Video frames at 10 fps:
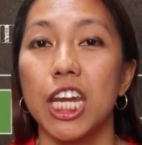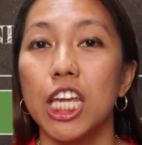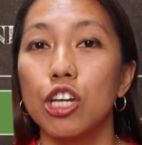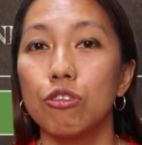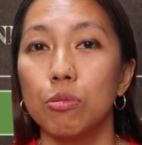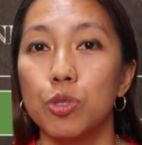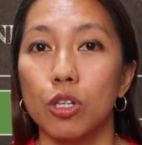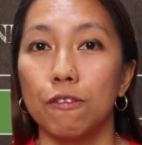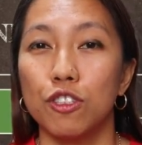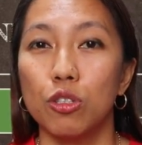three groups
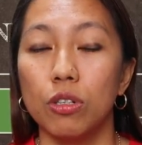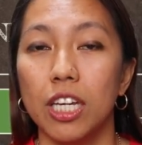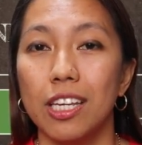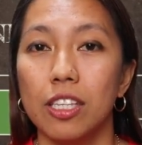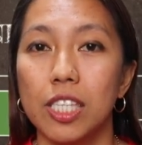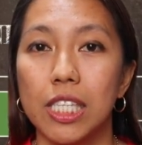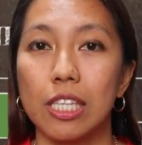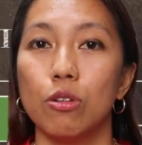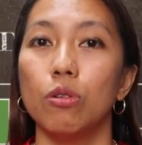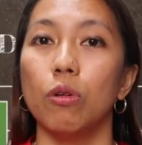of students
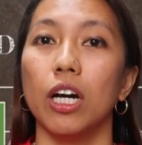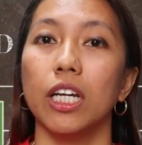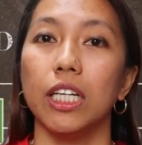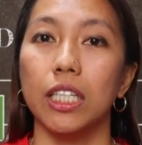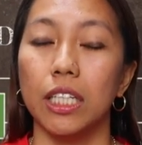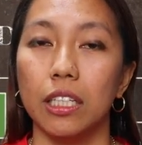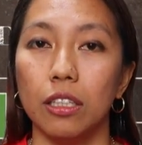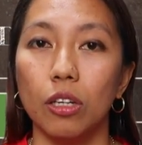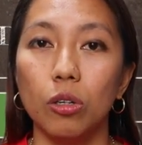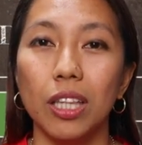who are in the
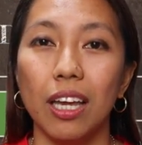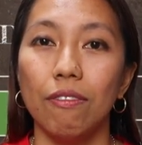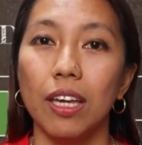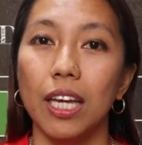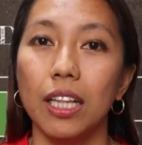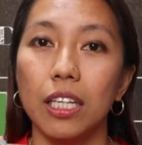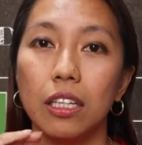low level,